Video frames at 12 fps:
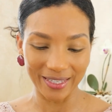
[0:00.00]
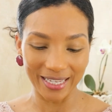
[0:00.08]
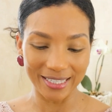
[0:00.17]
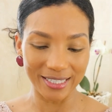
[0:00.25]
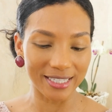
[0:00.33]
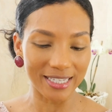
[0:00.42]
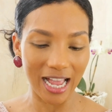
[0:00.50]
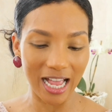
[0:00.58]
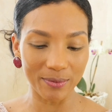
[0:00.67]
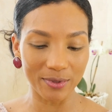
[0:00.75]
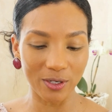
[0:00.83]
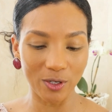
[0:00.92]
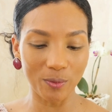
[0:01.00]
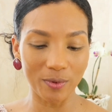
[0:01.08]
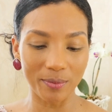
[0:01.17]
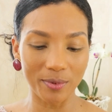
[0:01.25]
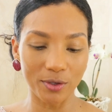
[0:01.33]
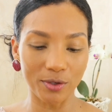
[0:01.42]
It's absolutely
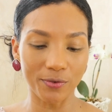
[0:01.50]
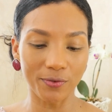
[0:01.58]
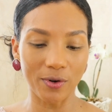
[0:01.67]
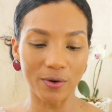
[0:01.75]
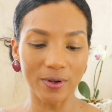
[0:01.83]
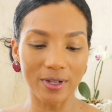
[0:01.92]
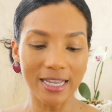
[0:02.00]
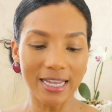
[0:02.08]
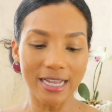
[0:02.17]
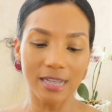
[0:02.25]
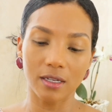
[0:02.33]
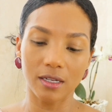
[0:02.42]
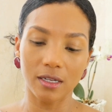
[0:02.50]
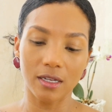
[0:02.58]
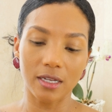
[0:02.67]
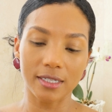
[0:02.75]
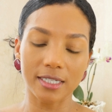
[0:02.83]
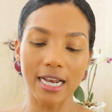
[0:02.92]
beautiful.
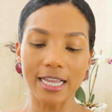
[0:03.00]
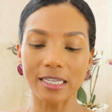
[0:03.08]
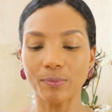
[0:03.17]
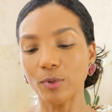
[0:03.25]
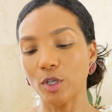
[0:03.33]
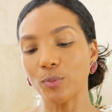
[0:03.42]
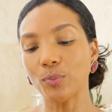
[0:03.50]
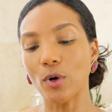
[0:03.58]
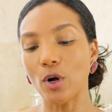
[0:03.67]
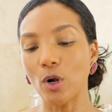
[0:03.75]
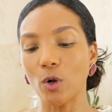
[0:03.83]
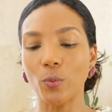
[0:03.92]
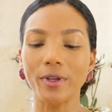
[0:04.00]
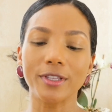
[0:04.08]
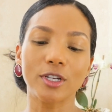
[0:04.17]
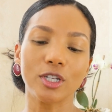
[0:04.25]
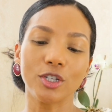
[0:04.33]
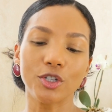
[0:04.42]
It's like purple with
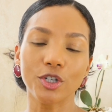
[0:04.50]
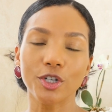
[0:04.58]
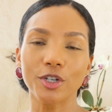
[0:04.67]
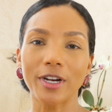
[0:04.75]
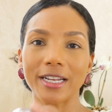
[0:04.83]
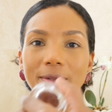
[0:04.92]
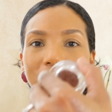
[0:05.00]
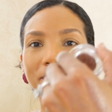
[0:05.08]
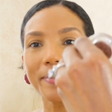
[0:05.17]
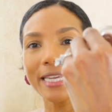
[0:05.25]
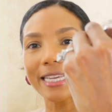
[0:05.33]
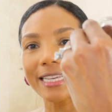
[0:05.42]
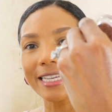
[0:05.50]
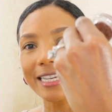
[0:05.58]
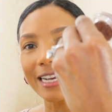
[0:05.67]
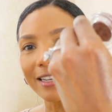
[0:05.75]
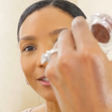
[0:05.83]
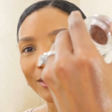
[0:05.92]
glitter and
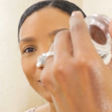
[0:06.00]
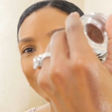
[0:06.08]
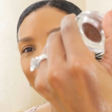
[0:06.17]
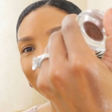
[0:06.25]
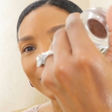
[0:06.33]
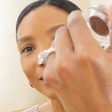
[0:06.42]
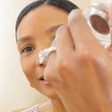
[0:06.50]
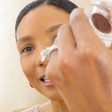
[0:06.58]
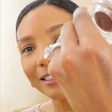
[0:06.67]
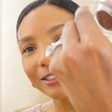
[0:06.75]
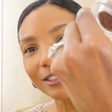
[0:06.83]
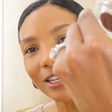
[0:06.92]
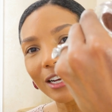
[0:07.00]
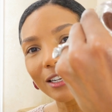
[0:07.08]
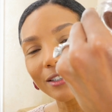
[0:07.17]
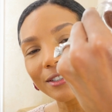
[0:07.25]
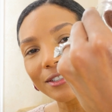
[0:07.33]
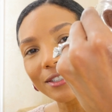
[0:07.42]
pink. I just love this kind of
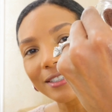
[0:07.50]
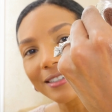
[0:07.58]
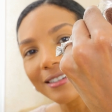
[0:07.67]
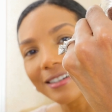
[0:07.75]
colors.